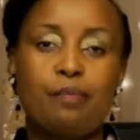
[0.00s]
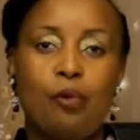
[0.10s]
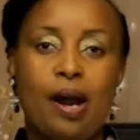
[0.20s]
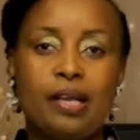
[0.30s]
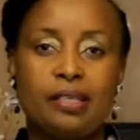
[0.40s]

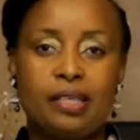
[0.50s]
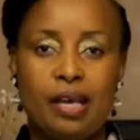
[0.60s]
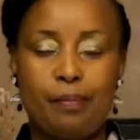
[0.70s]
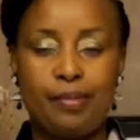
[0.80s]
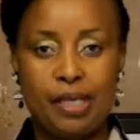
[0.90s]
1
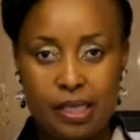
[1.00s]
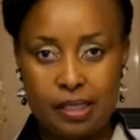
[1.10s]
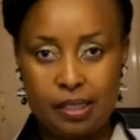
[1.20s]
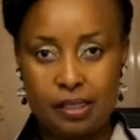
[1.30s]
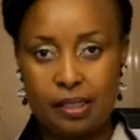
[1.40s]

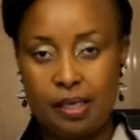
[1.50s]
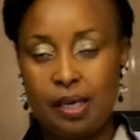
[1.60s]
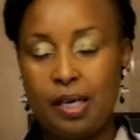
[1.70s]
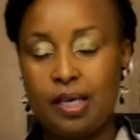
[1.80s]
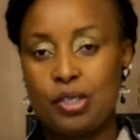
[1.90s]
diabetes.
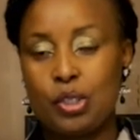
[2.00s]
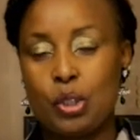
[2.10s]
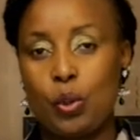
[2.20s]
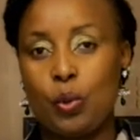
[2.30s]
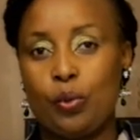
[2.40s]

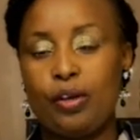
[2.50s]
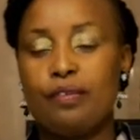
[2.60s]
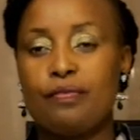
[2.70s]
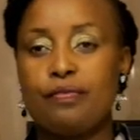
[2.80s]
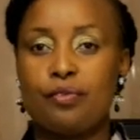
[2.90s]
So
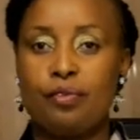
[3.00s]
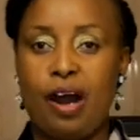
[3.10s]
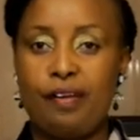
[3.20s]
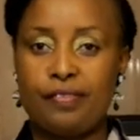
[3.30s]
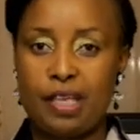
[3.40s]
if you
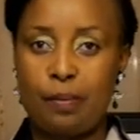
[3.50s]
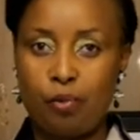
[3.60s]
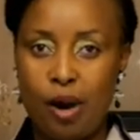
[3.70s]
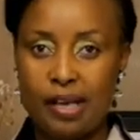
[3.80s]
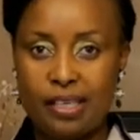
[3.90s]
have
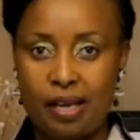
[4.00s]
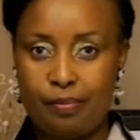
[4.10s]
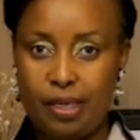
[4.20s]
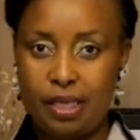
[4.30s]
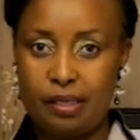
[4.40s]
type 1
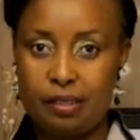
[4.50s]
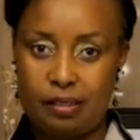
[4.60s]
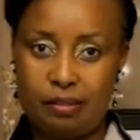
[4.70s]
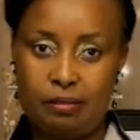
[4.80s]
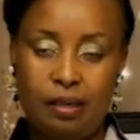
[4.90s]

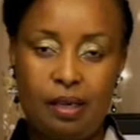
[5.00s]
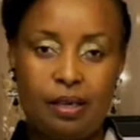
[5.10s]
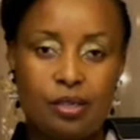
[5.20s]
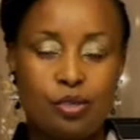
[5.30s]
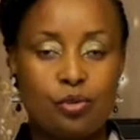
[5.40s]
diabetes,
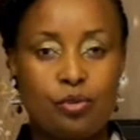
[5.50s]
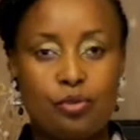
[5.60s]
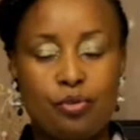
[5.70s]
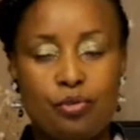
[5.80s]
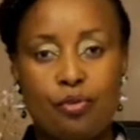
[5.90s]
so
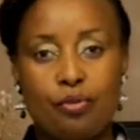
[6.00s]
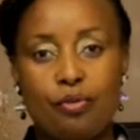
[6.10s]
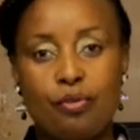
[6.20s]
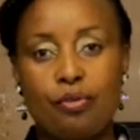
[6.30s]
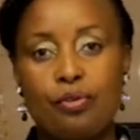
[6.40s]

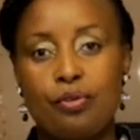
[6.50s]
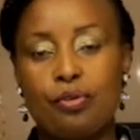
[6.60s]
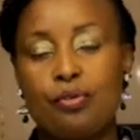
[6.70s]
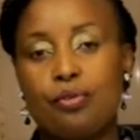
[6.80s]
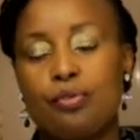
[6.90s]

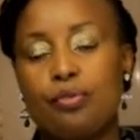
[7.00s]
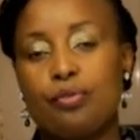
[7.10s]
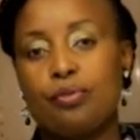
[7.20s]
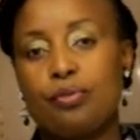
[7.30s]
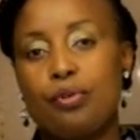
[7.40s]

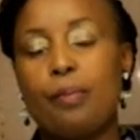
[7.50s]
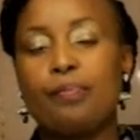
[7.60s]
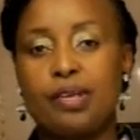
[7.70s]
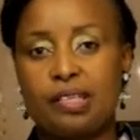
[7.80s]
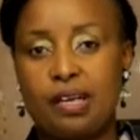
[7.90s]
you're
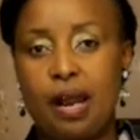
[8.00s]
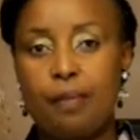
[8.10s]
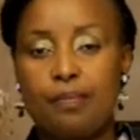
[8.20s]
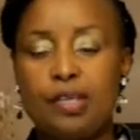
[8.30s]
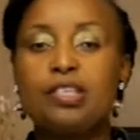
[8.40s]

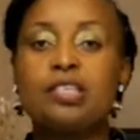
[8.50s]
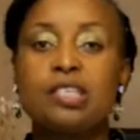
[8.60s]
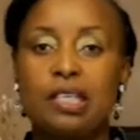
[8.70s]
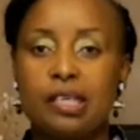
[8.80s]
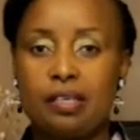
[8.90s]
prescribed
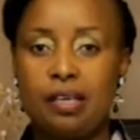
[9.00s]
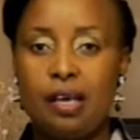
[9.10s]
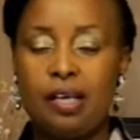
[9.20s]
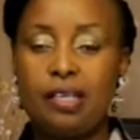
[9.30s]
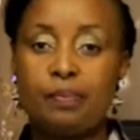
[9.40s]
insulin
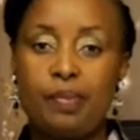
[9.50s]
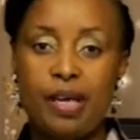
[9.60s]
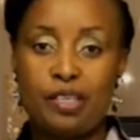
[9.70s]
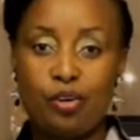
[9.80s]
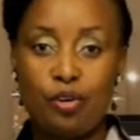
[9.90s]

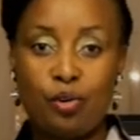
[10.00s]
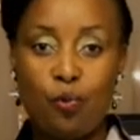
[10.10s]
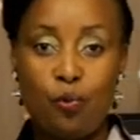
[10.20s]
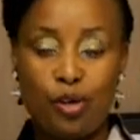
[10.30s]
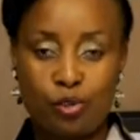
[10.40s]
depending
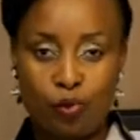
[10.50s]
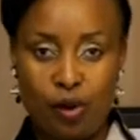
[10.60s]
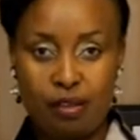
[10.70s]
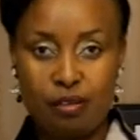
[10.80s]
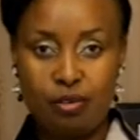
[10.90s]
on which
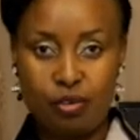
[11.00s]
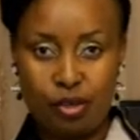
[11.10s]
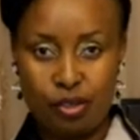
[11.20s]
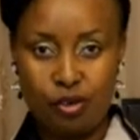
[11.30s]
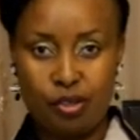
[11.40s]
one
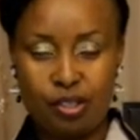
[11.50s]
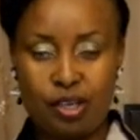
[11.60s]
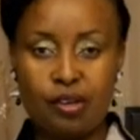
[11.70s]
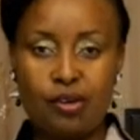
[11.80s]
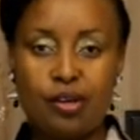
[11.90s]
your
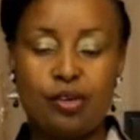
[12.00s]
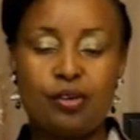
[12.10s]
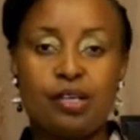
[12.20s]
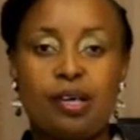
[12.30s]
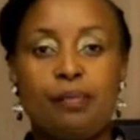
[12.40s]
doctor,
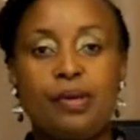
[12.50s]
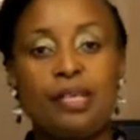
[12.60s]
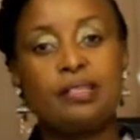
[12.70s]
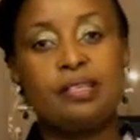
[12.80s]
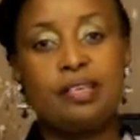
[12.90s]
your
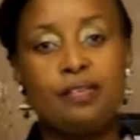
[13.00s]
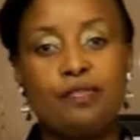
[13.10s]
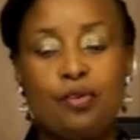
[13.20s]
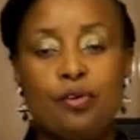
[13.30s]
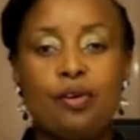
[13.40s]
diabetes
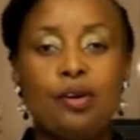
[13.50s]
give you.